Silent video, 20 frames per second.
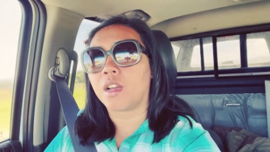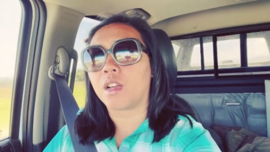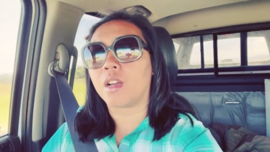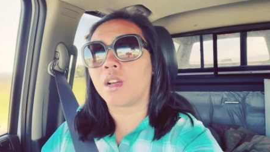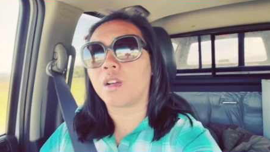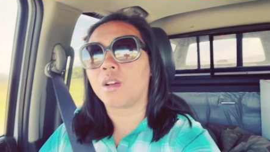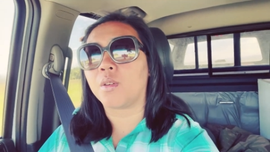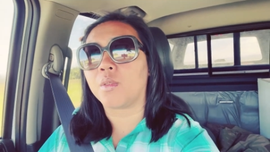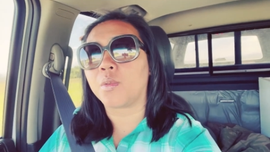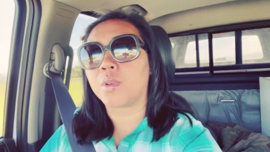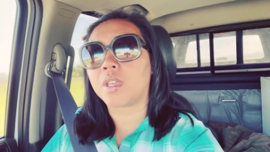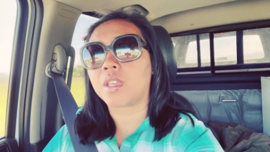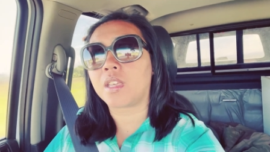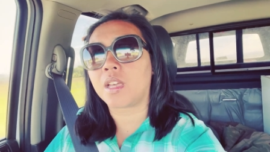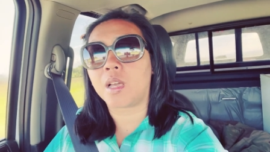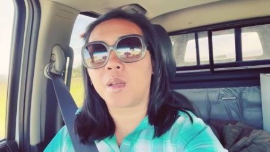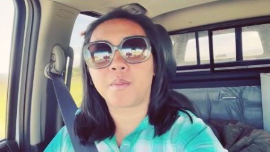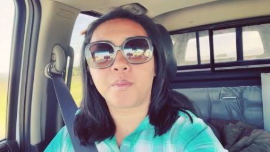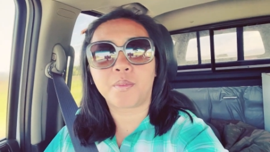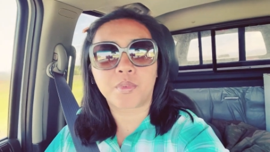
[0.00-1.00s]
Uh, we
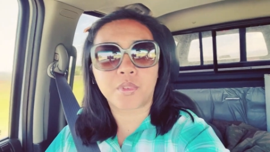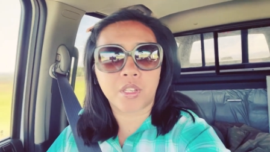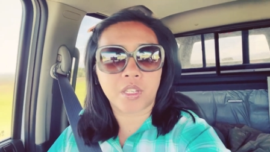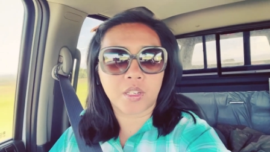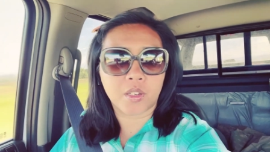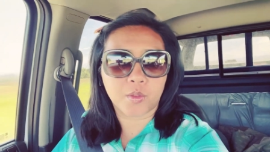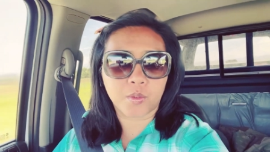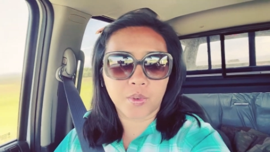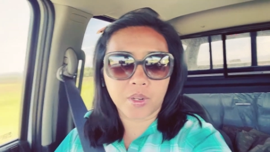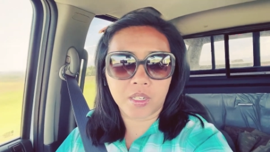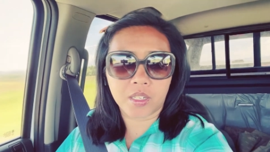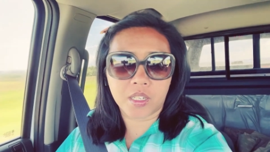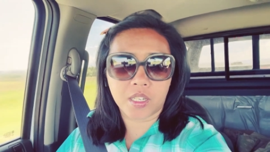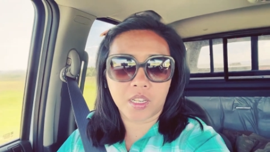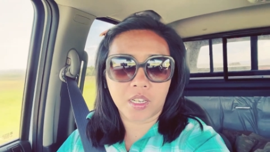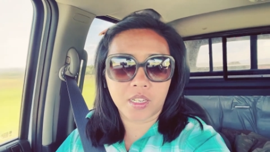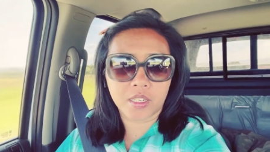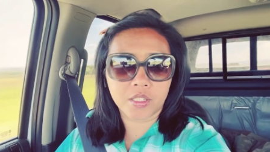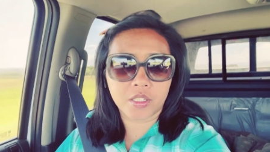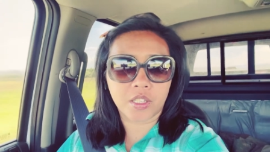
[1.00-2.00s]
camp in a Red
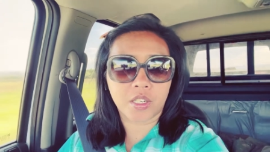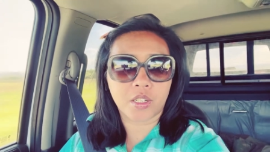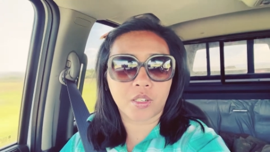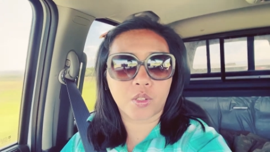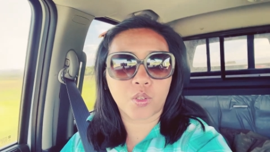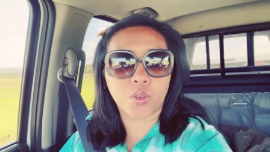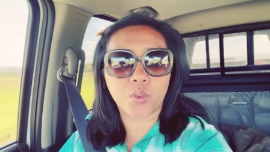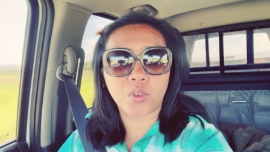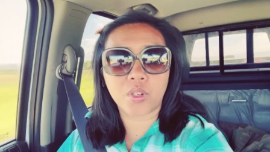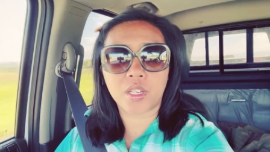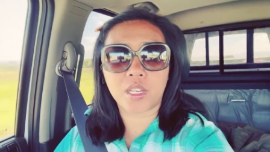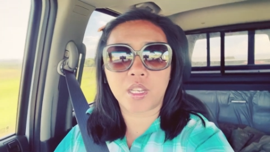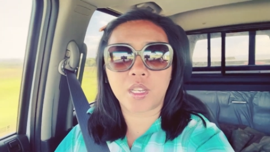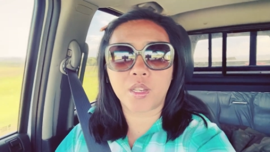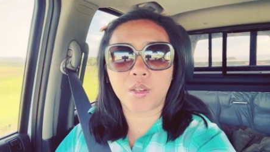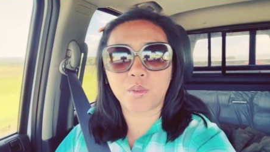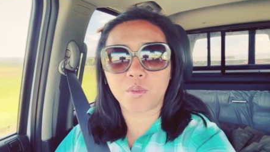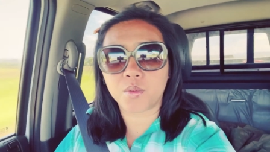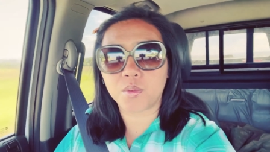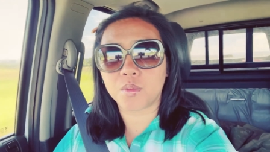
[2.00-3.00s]
Lodge in
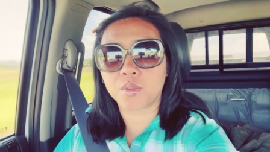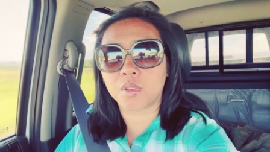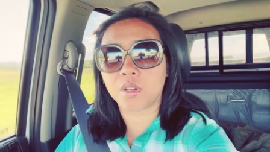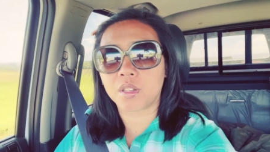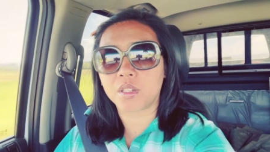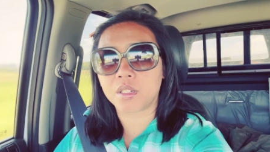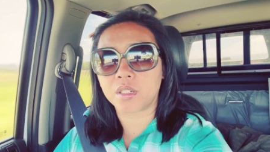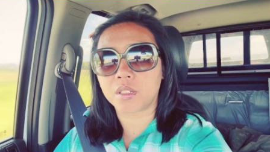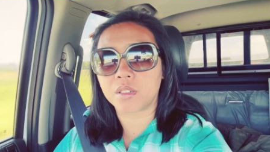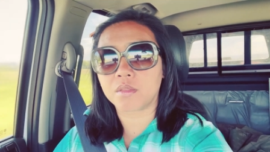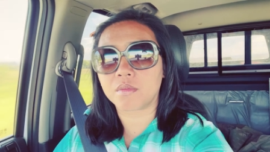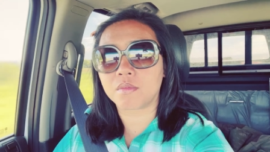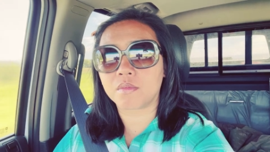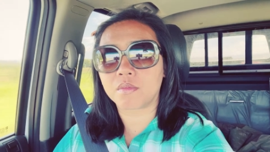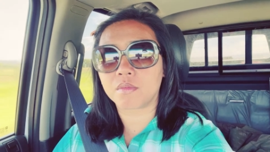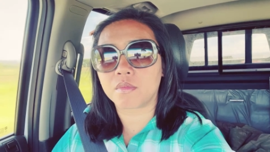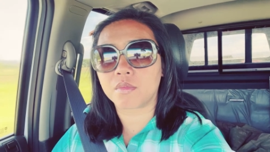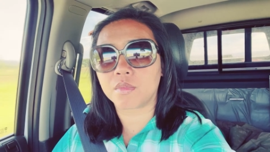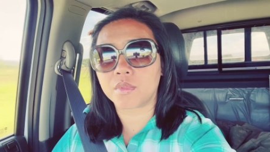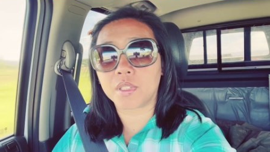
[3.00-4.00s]
Cooney
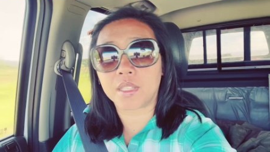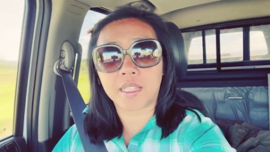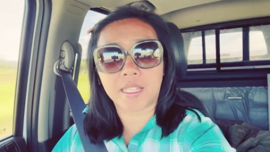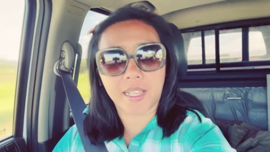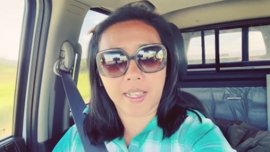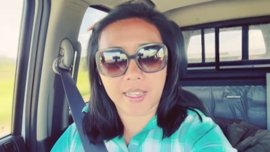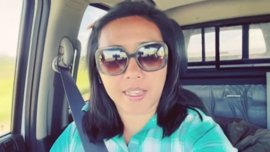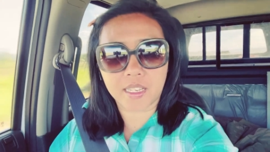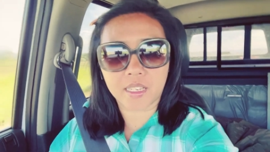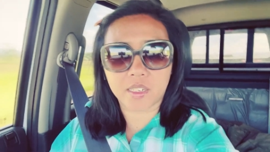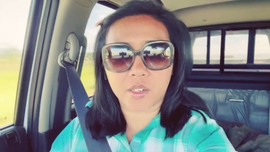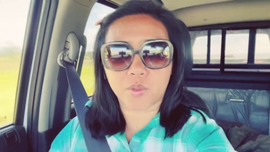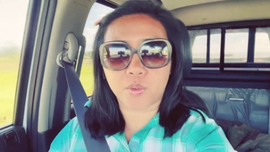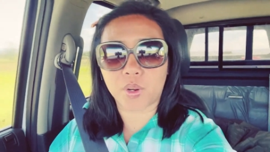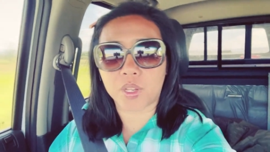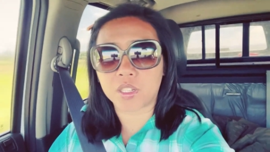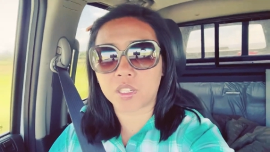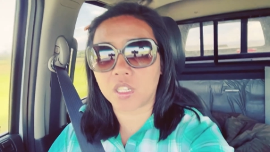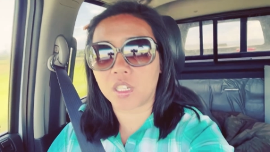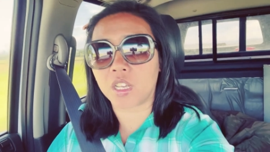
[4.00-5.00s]
Lake
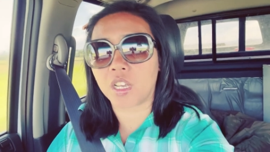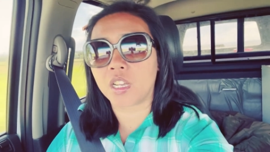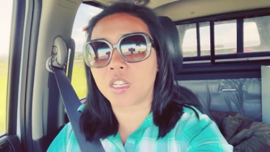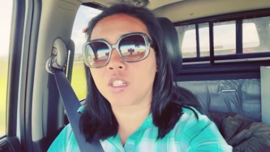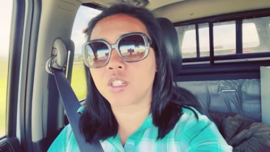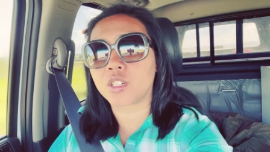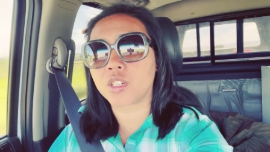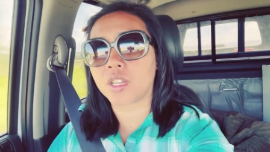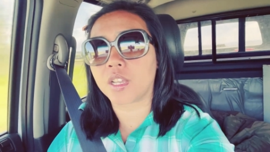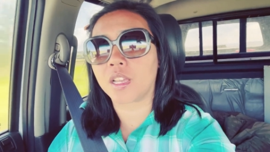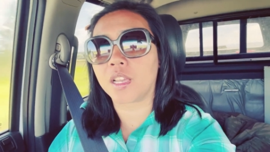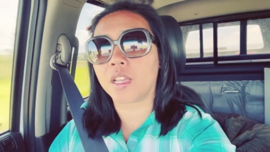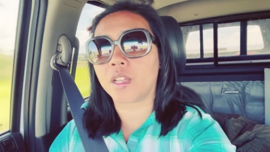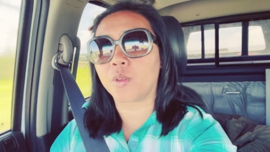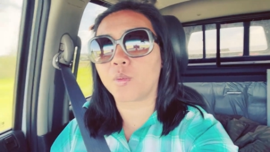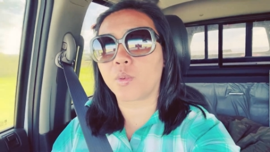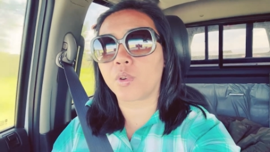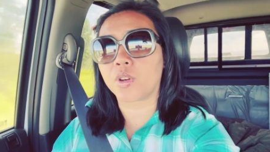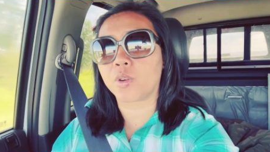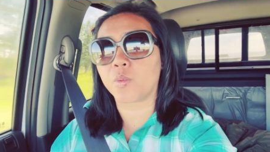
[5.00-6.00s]
Red Lodge
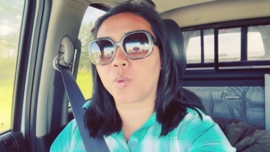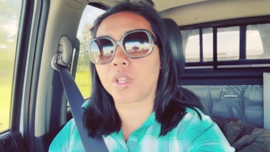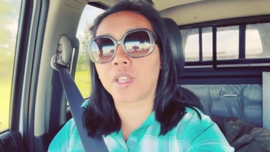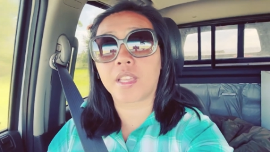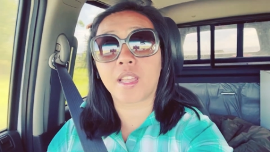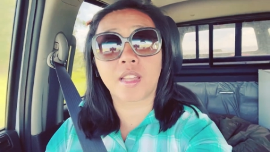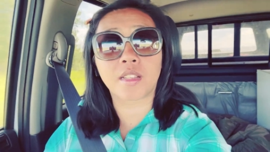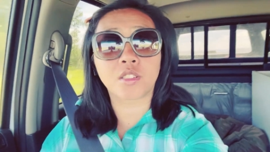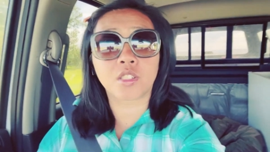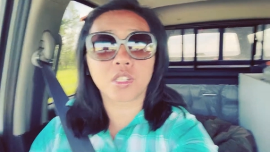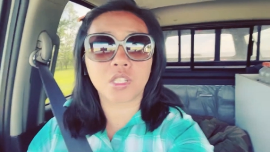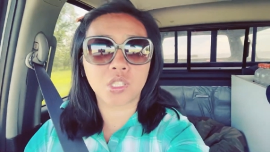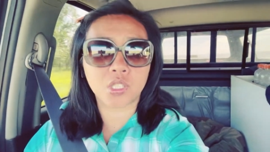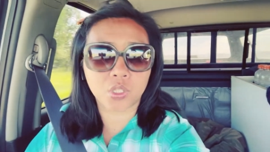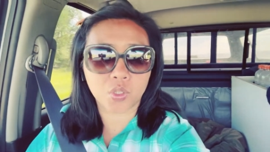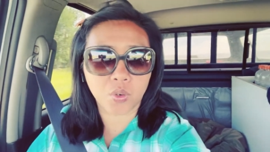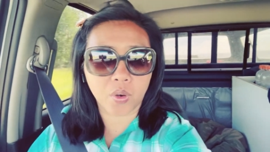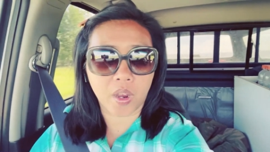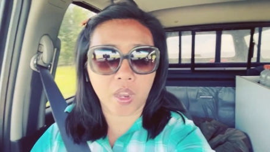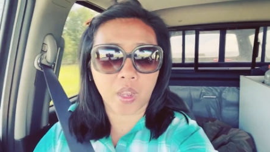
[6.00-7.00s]
uh, where we catches
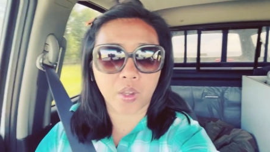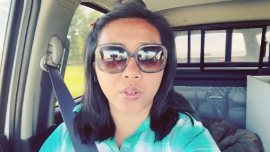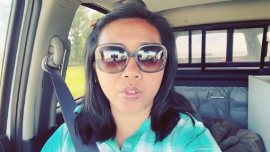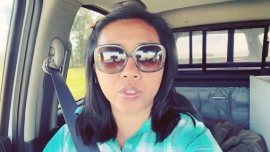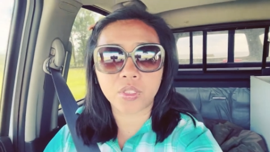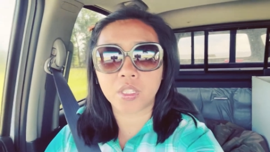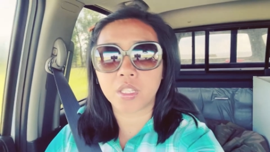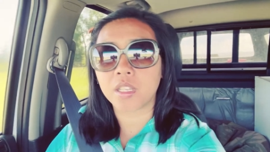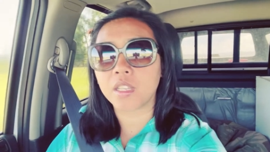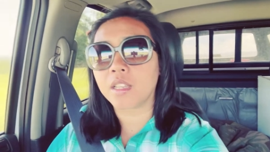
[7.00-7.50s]
trout.